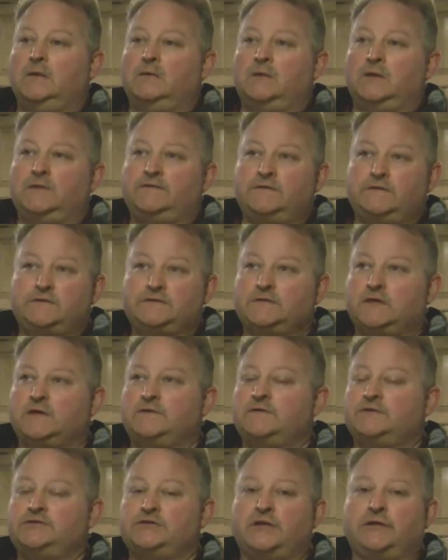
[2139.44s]
Well, if you
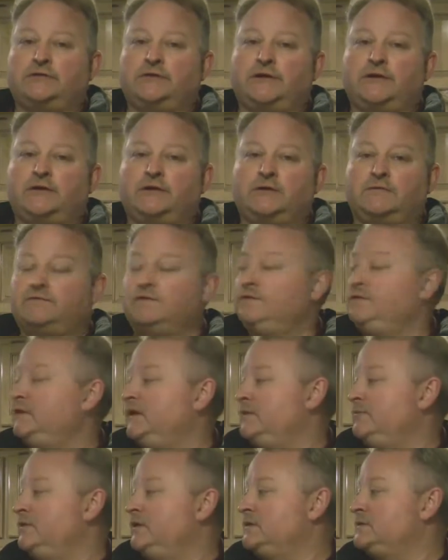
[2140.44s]
start the generator and
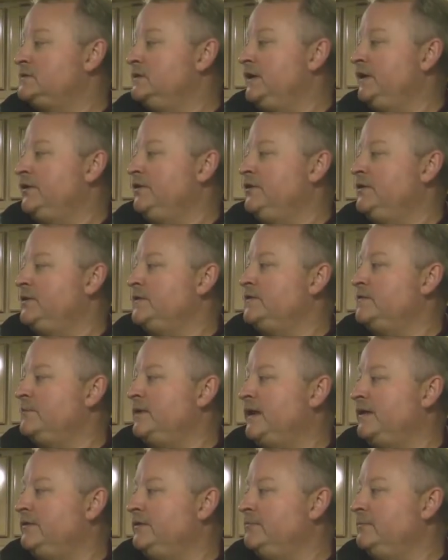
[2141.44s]
15 minutes later you hit the
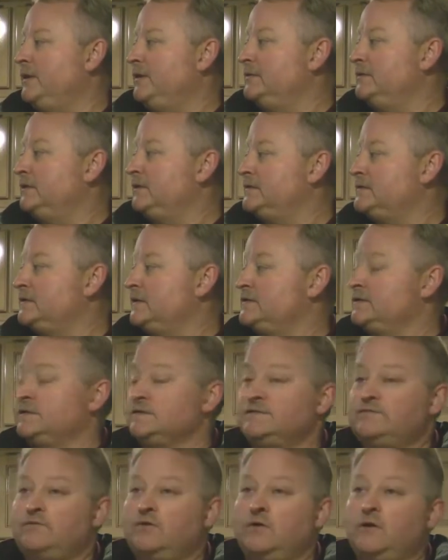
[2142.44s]
battery button and it says
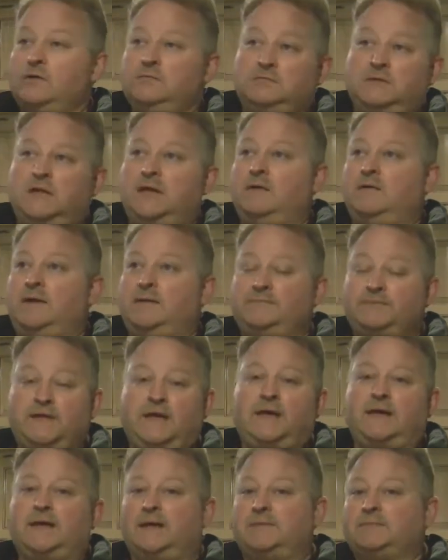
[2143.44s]
it's full, oh, I'm
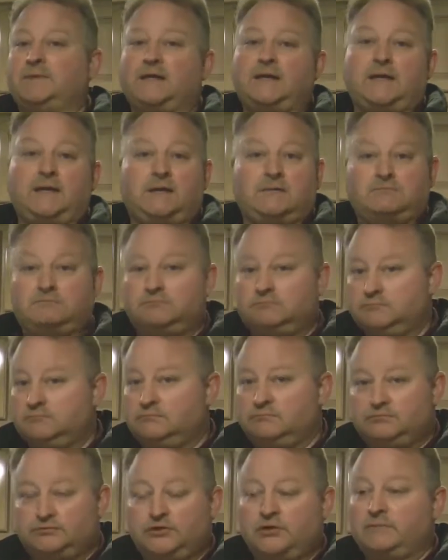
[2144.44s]
done. I'm going to
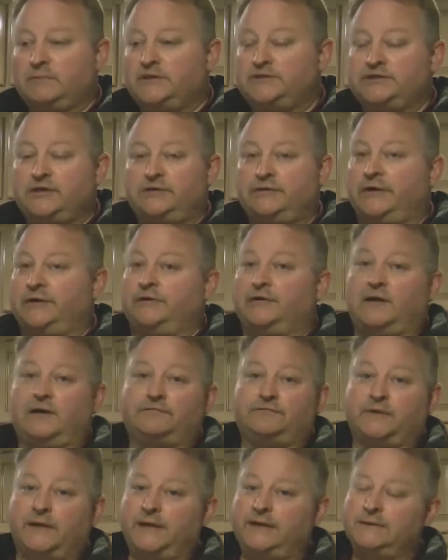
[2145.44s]
turn my generator
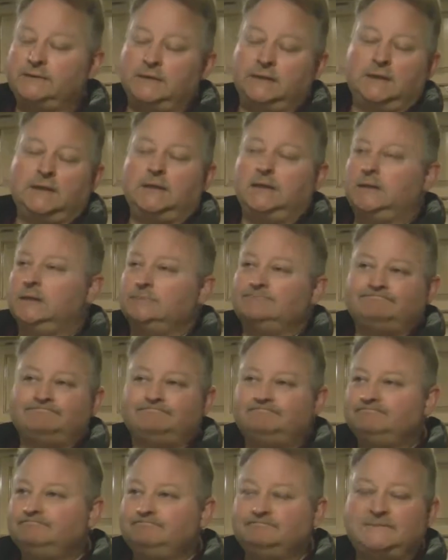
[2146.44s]
off, right?
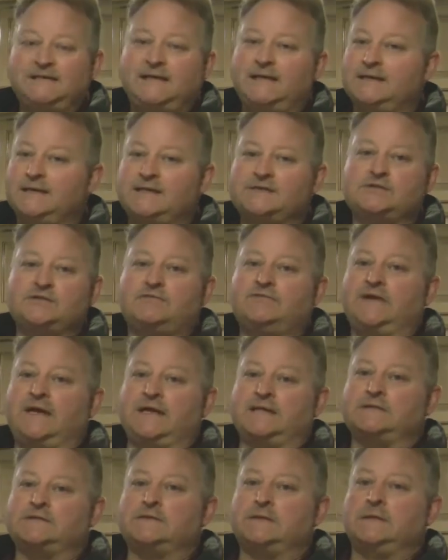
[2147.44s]
Yeah, not so
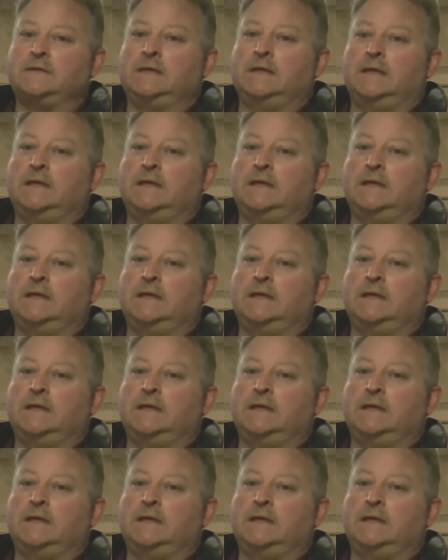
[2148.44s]
fast.